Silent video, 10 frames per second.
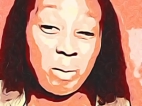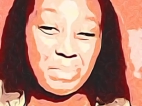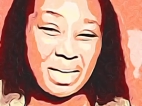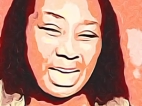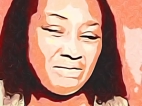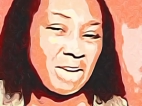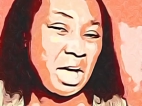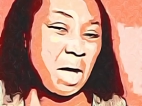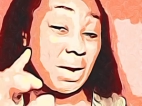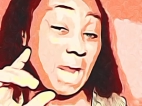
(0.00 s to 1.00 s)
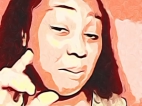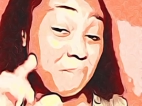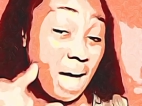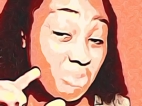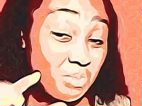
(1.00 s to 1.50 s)
But apart from those
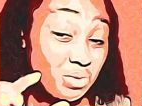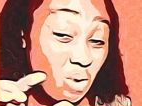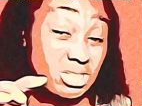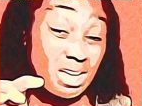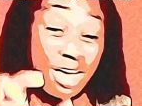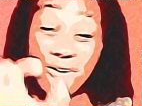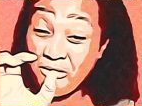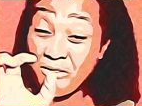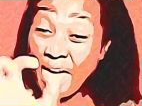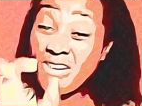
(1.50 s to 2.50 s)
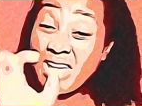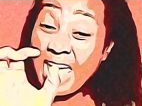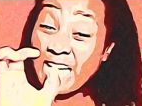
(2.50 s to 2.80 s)
very educated